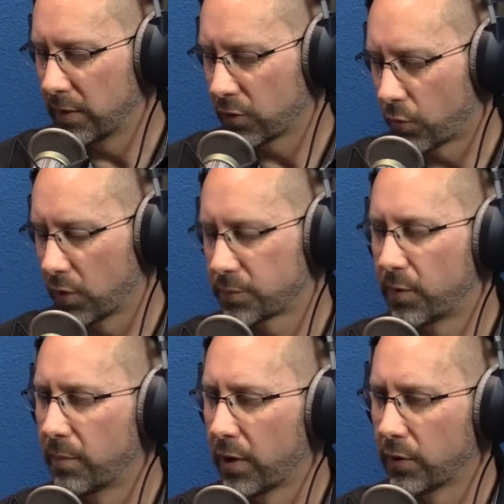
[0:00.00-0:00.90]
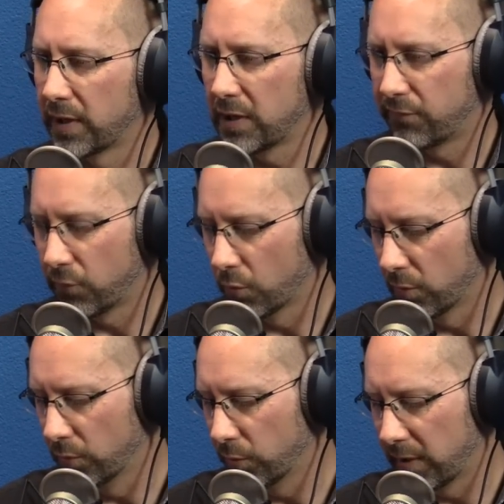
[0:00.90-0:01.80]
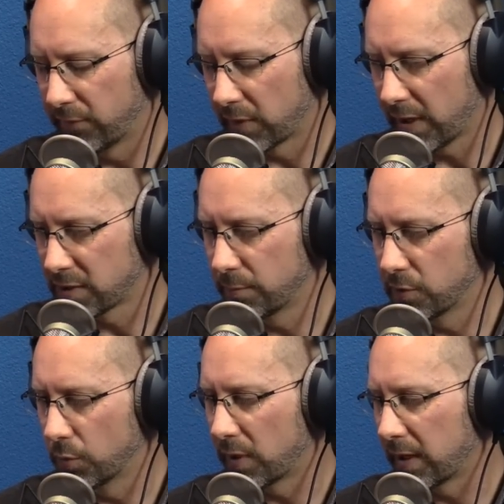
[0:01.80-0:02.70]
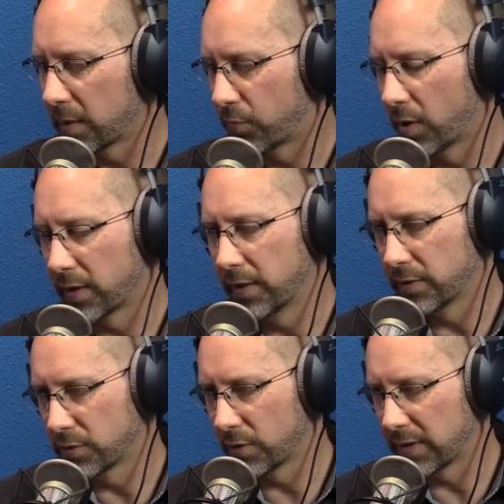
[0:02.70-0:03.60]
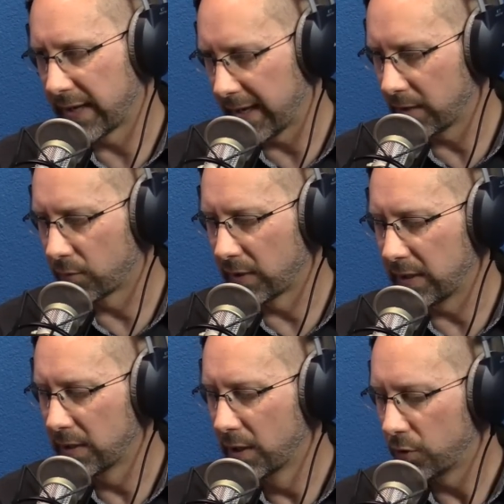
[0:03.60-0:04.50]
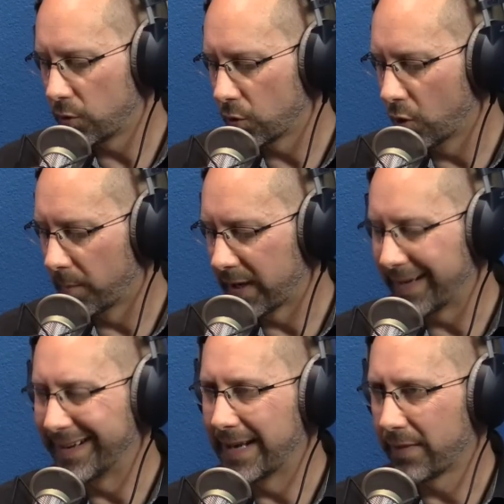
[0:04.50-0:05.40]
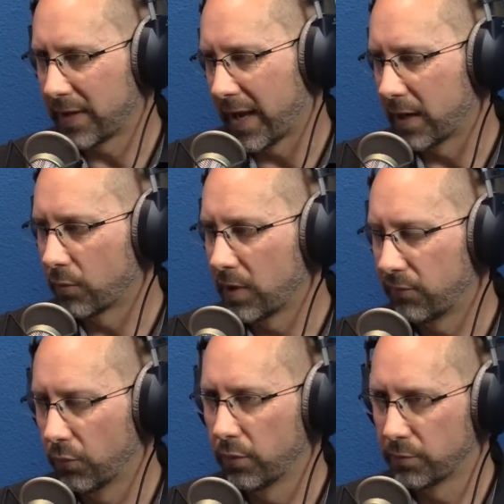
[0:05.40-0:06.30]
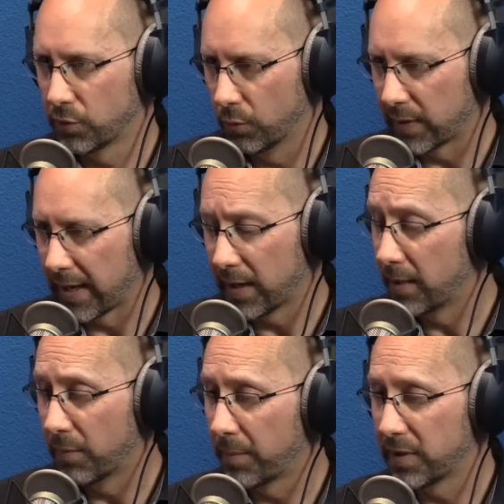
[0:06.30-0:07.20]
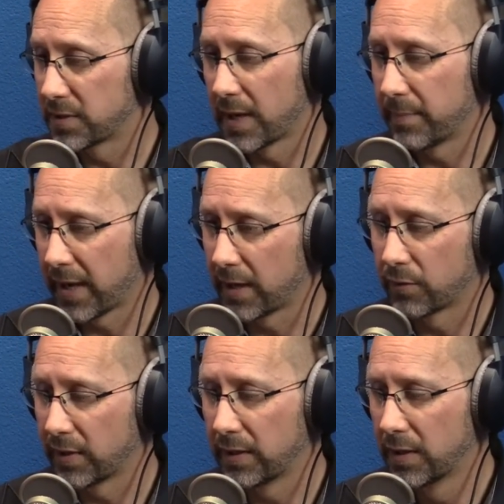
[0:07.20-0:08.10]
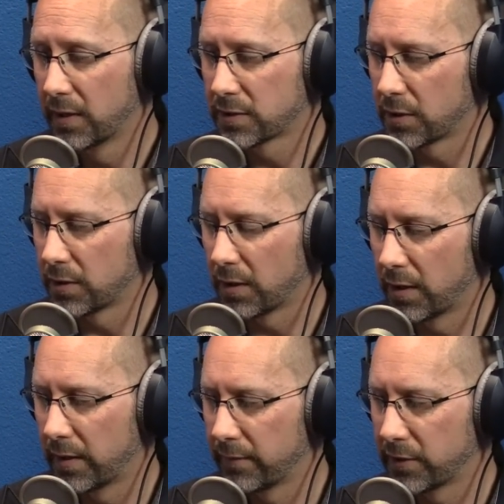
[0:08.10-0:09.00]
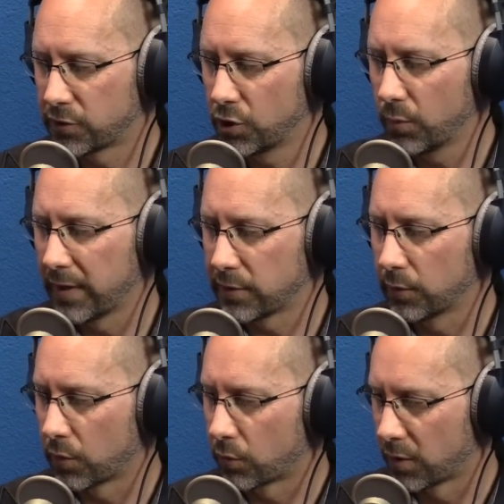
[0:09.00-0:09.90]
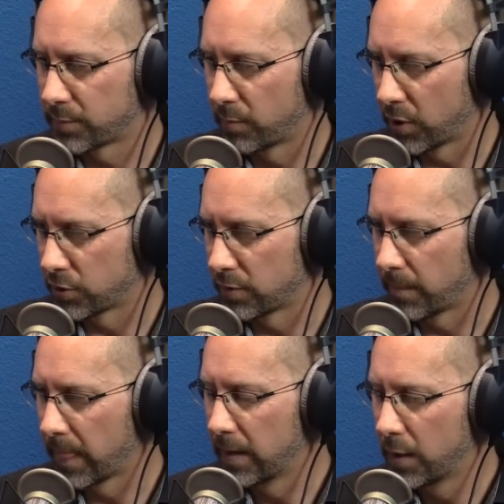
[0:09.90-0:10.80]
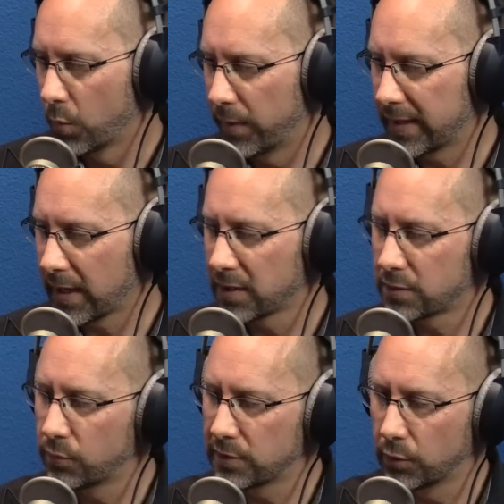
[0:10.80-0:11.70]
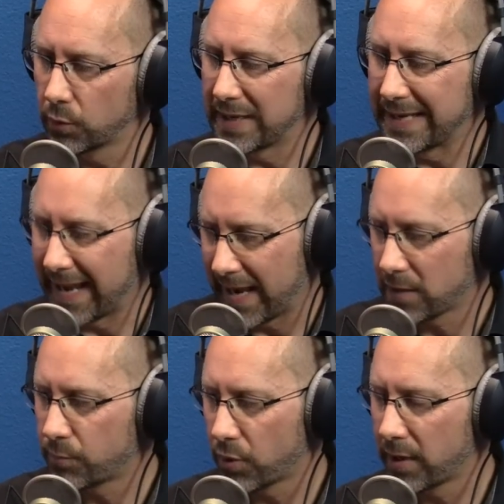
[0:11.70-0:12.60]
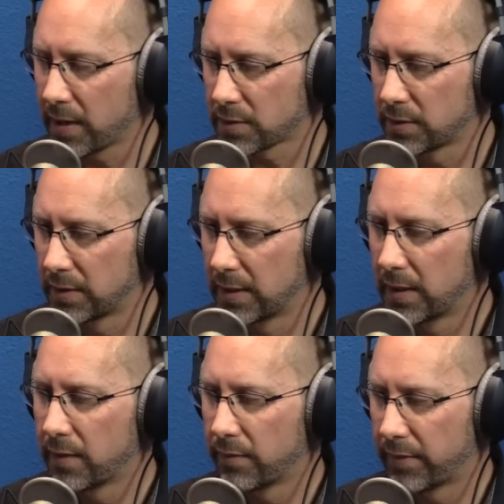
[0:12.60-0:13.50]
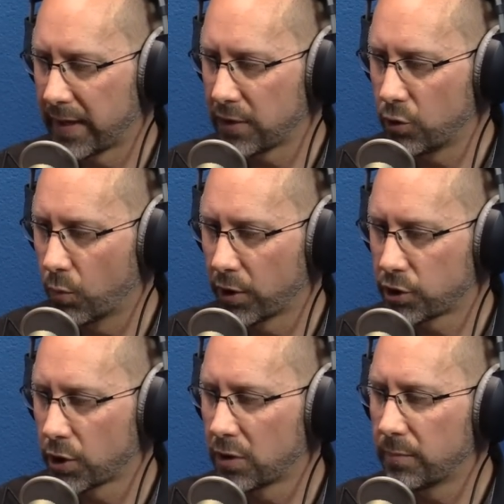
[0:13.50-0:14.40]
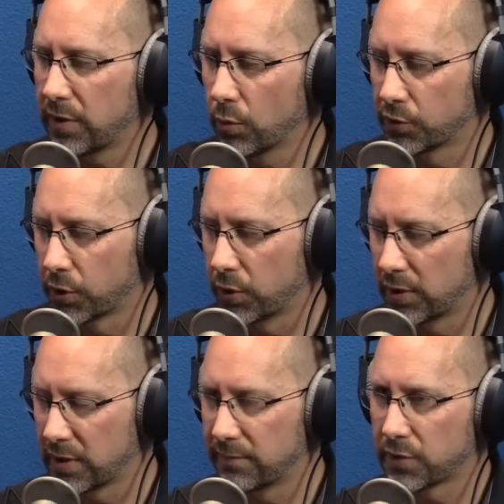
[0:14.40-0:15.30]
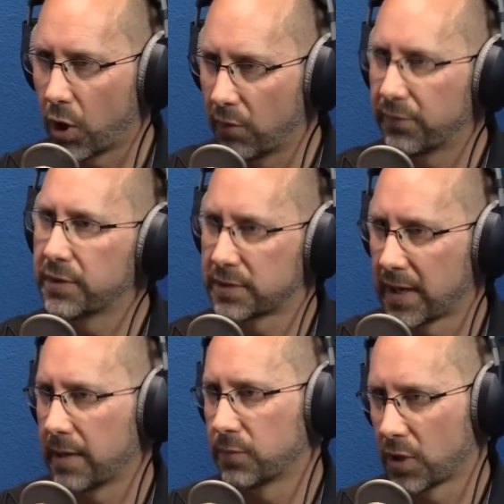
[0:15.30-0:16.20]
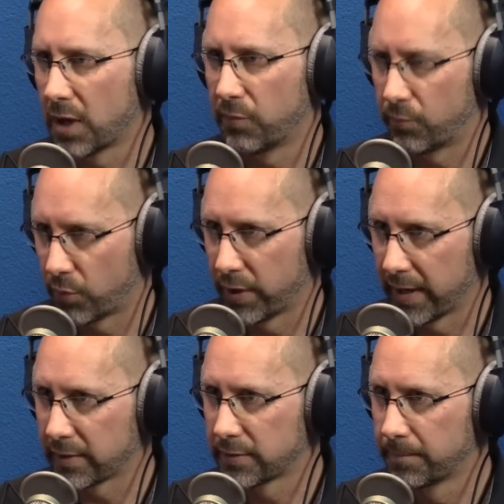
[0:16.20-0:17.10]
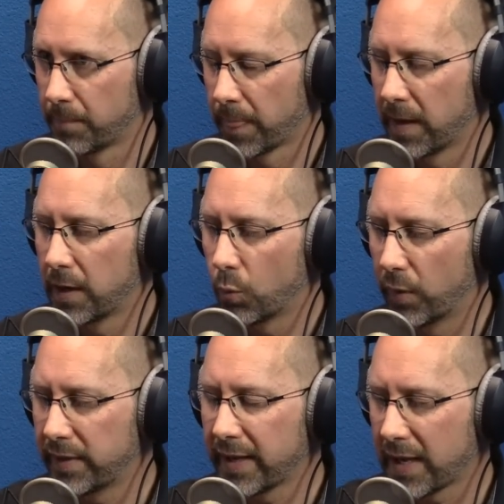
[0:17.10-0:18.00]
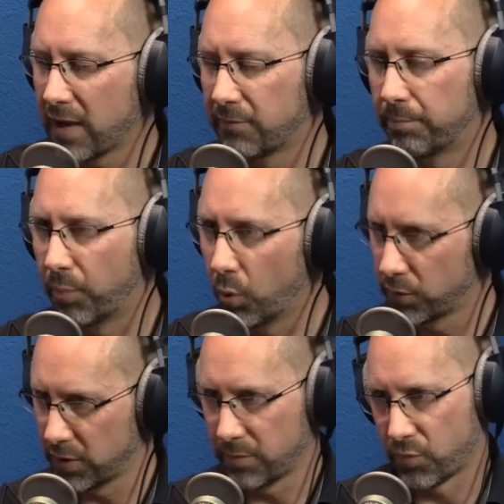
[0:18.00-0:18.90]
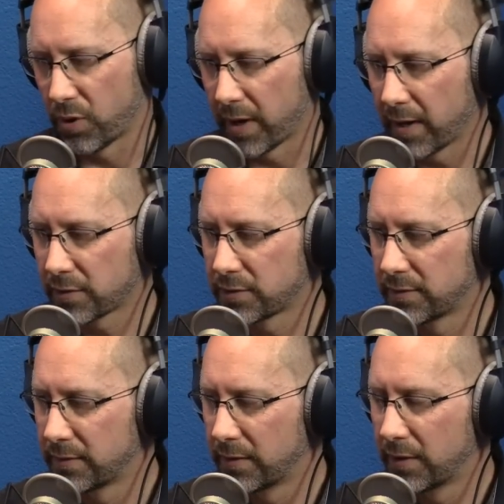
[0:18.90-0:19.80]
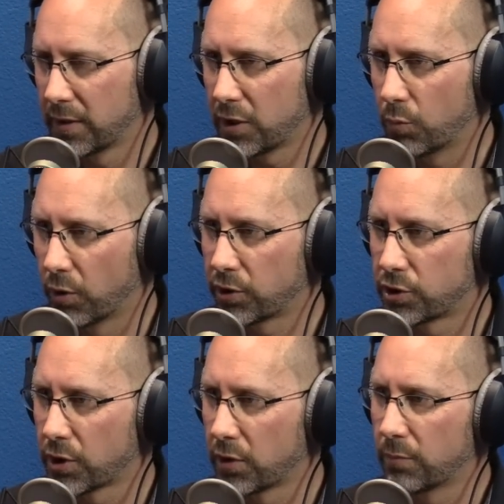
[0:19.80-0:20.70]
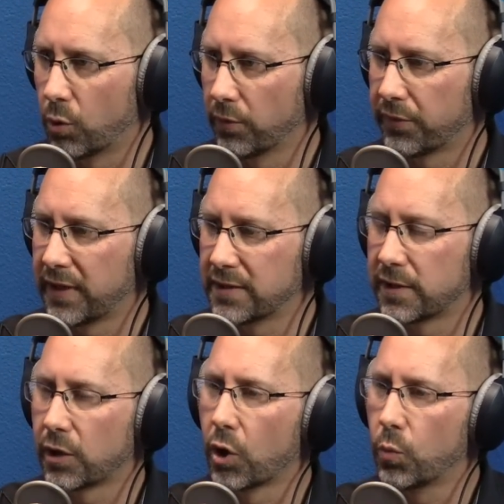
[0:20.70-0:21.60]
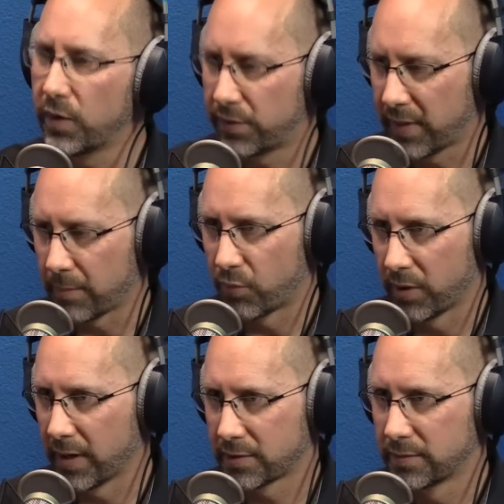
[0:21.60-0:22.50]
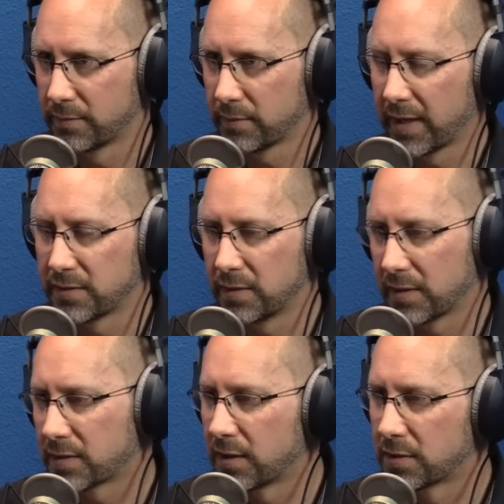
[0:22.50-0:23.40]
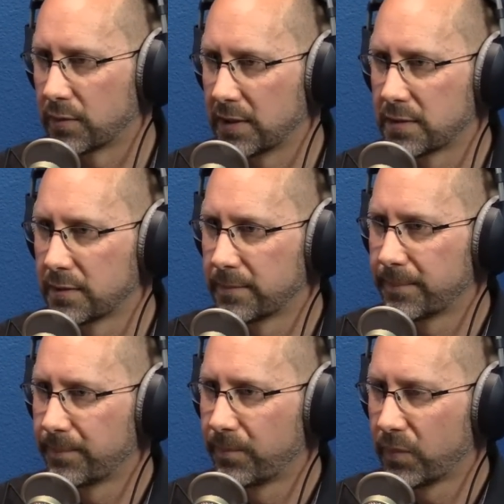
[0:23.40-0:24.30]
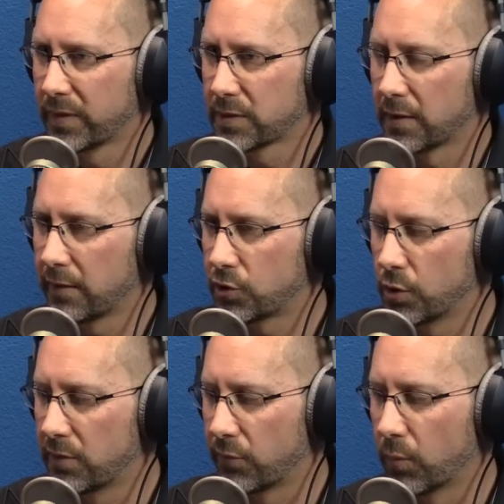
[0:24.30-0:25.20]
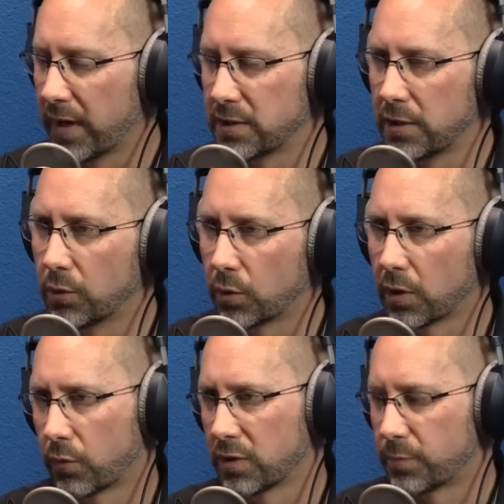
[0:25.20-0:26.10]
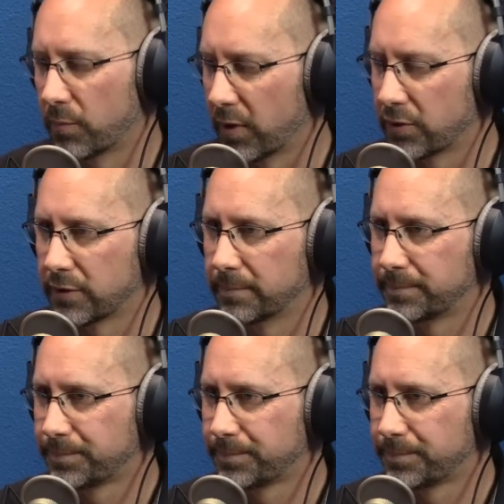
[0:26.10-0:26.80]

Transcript: cross promote if you're if the customer's looking at a product in a certain category, you can nominate another category for them to look at, and it might be the same category. So there's two ways to look at cross promotion. When a customer is looking at a product, they you want to show them the alternatives of the same type of product. When they have bought a product, you want to show them all the things that go with that product, as in accessories. So they're the two different ways that you'd look at cross promotion.